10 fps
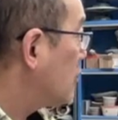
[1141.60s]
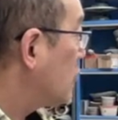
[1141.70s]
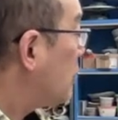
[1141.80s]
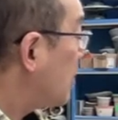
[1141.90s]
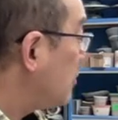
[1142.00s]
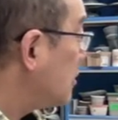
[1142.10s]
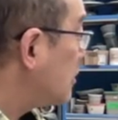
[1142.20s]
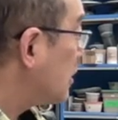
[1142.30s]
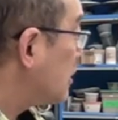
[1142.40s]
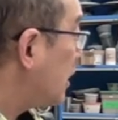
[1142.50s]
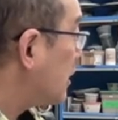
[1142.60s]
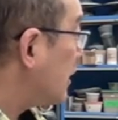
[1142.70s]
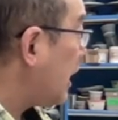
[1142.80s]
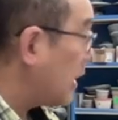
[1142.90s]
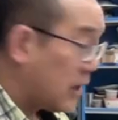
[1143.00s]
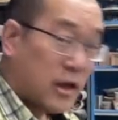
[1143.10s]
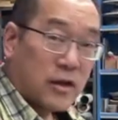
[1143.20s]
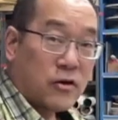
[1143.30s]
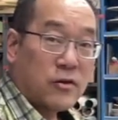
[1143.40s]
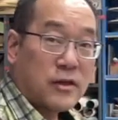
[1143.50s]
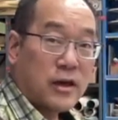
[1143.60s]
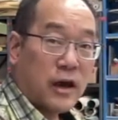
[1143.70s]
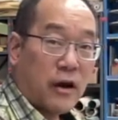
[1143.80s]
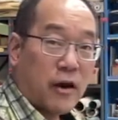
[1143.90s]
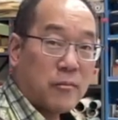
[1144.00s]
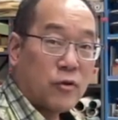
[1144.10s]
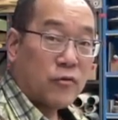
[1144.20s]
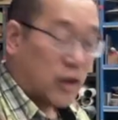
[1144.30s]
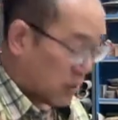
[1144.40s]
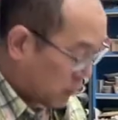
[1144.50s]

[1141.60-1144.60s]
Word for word: So maybe think like that. So you see how I move that